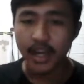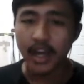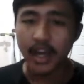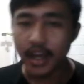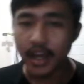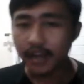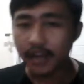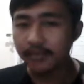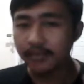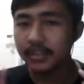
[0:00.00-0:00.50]

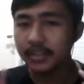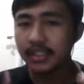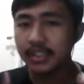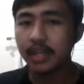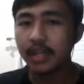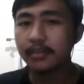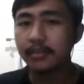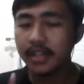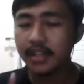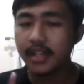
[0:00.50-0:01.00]
Every
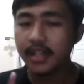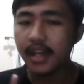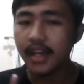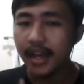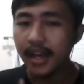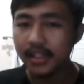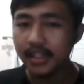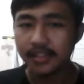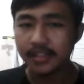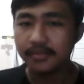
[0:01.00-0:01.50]
time he
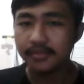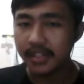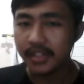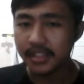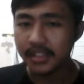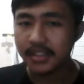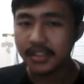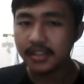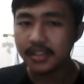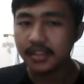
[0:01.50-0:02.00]
activates
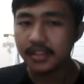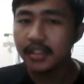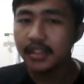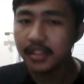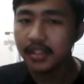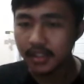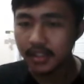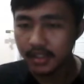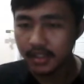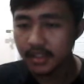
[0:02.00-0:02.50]

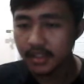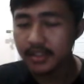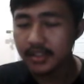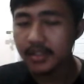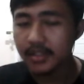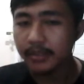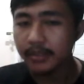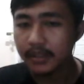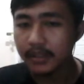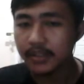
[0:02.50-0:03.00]
his
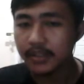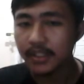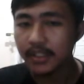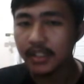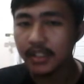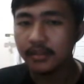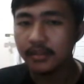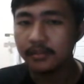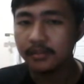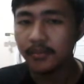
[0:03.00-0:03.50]

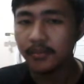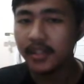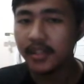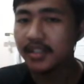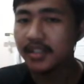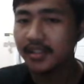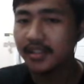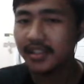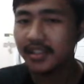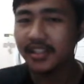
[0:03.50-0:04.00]
ability, his
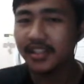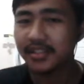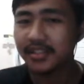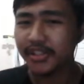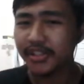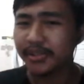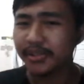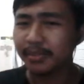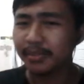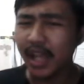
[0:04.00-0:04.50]
skin
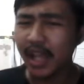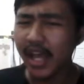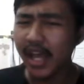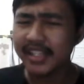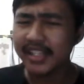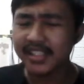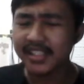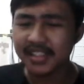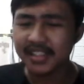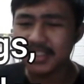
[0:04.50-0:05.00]
turned black?
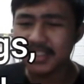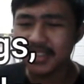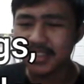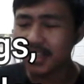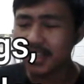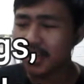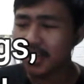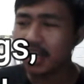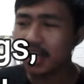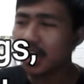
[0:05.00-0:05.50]

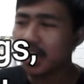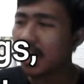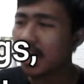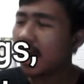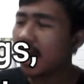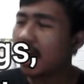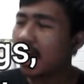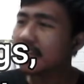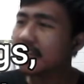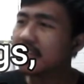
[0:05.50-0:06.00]

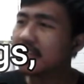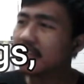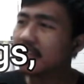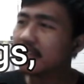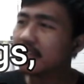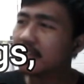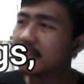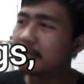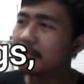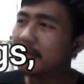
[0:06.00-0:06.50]
I think,
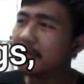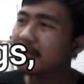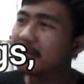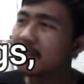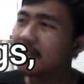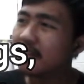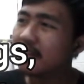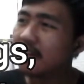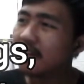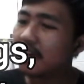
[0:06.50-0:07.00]

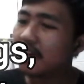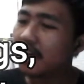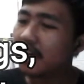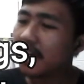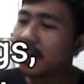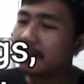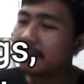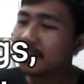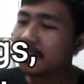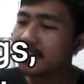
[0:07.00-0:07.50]
maybe.
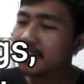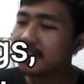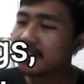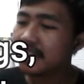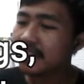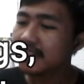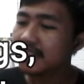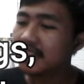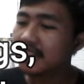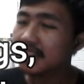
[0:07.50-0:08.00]
Am I just
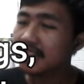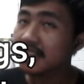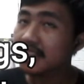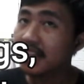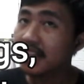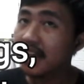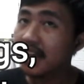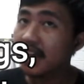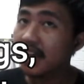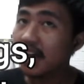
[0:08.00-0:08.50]
seeing things?
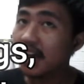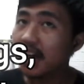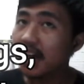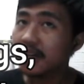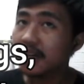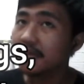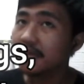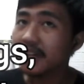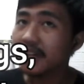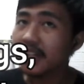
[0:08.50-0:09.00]
I
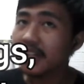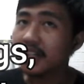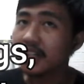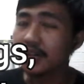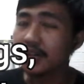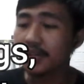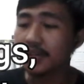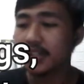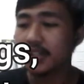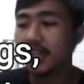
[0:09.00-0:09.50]
don't freaking
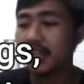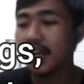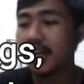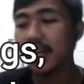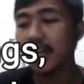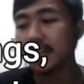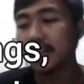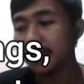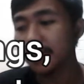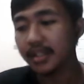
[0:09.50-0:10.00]
know, dude.
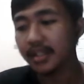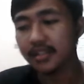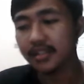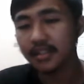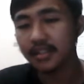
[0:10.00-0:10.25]
Anyways.